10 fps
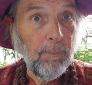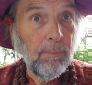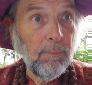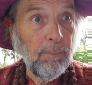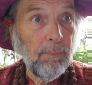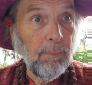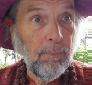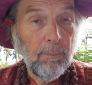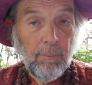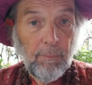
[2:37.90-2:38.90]

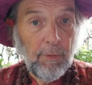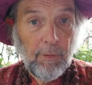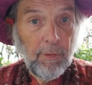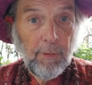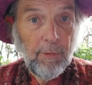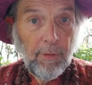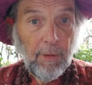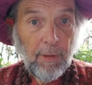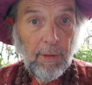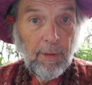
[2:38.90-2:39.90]
You know,
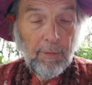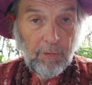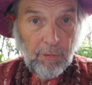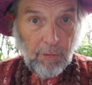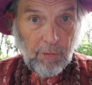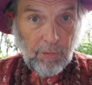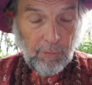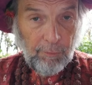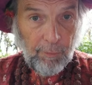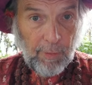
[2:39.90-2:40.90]
this urge
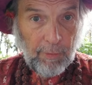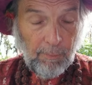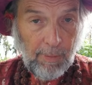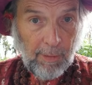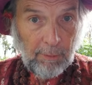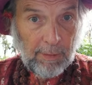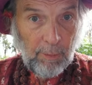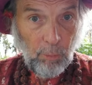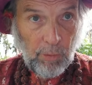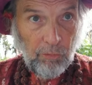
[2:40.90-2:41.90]
to fundamentally
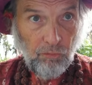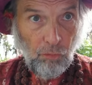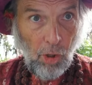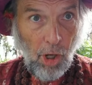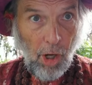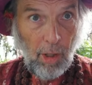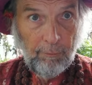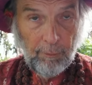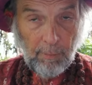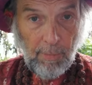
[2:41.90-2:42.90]
withdraw
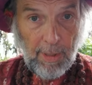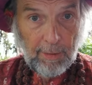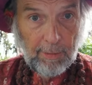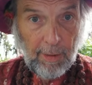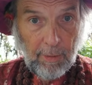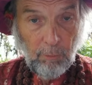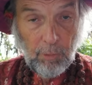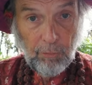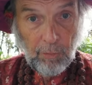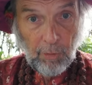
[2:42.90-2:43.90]
from mankind
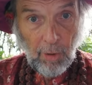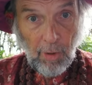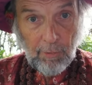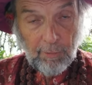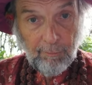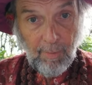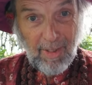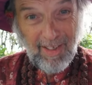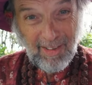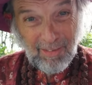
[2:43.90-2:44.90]
was the cause of
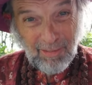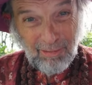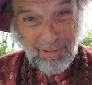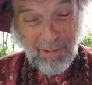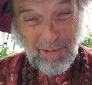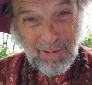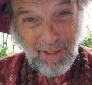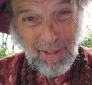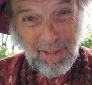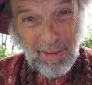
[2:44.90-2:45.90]
my
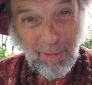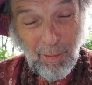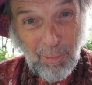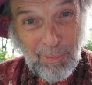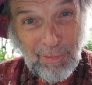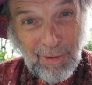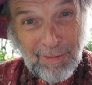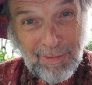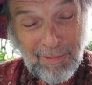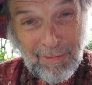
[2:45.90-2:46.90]
excruciating
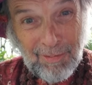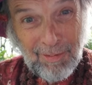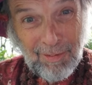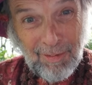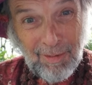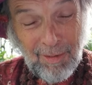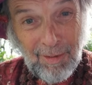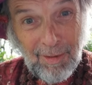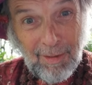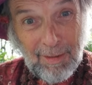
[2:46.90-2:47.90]
homesickness,
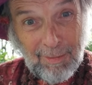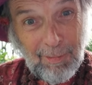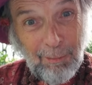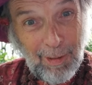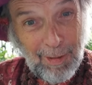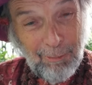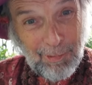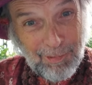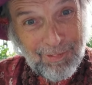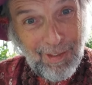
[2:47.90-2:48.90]
even while I was
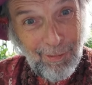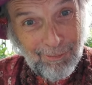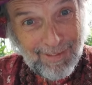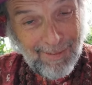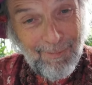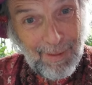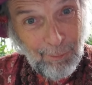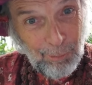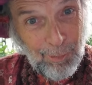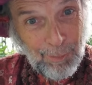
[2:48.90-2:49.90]
still
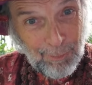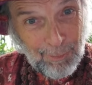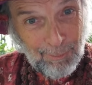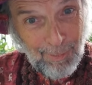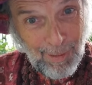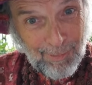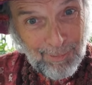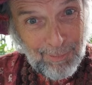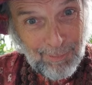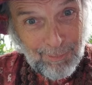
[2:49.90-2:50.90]
living with the
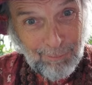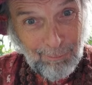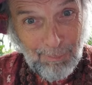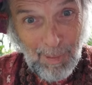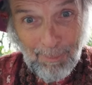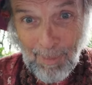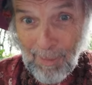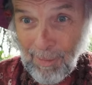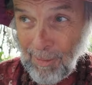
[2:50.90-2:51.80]
Tibetans. Remember?